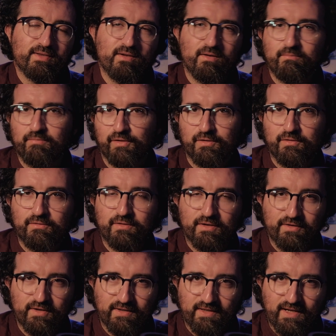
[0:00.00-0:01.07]
not blue
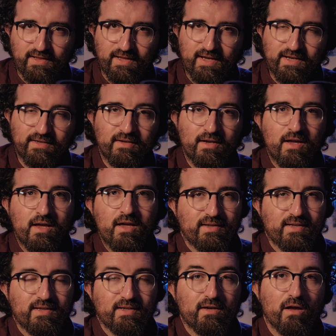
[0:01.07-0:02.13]
during daylight.
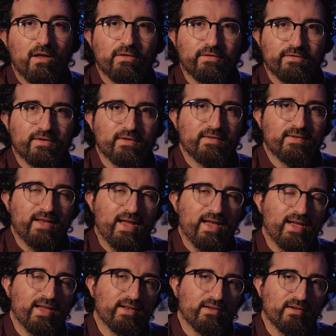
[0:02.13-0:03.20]
The colorist
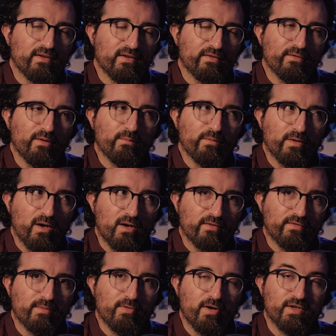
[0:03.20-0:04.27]
at uh, Film
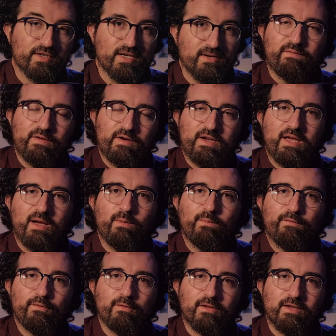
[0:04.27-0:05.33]
Photography Project very
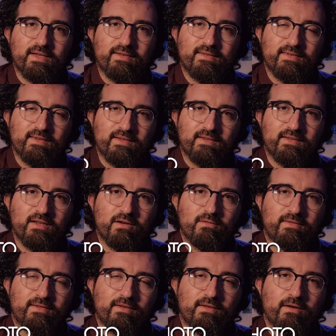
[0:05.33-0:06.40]
helpfully sent
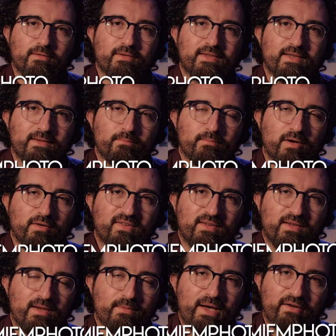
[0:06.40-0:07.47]
notes along with it,
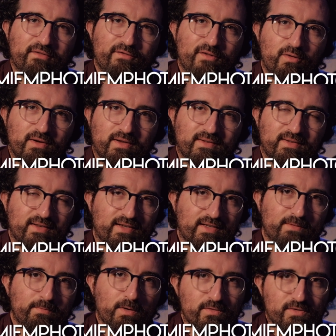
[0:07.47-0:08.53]
mostly about focus and
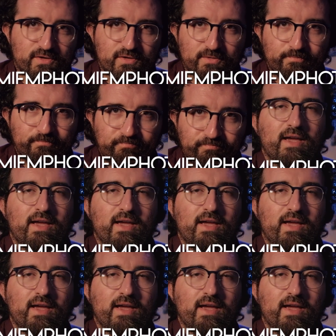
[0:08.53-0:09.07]
exposure.